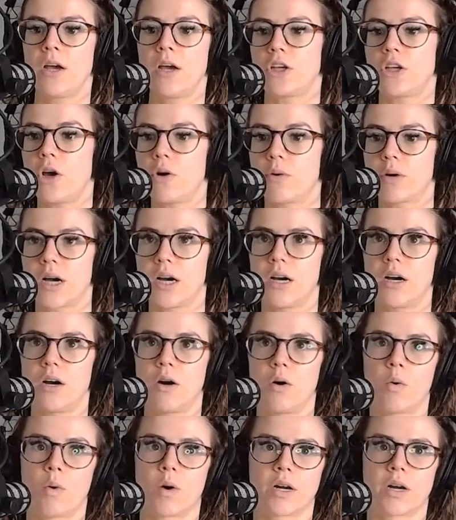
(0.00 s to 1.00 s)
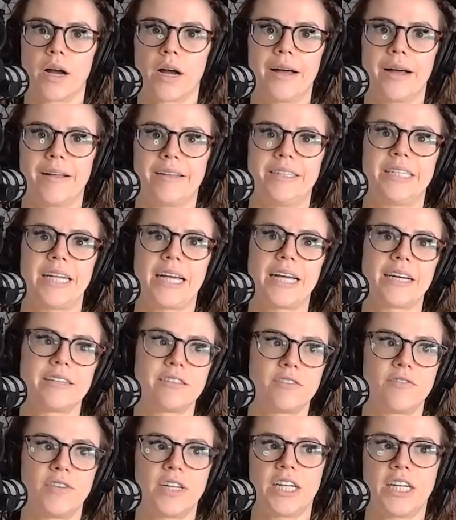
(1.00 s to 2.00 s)
yoga or a
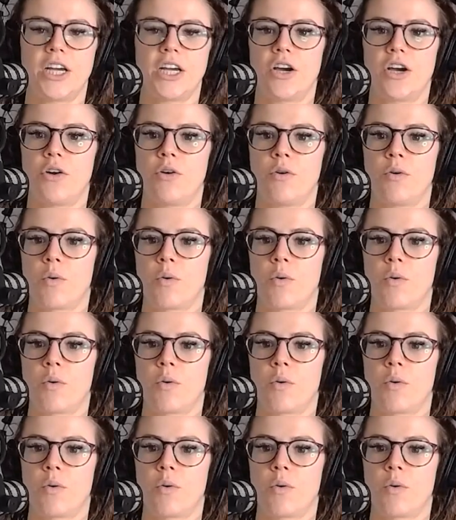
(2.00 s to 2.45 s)
dance video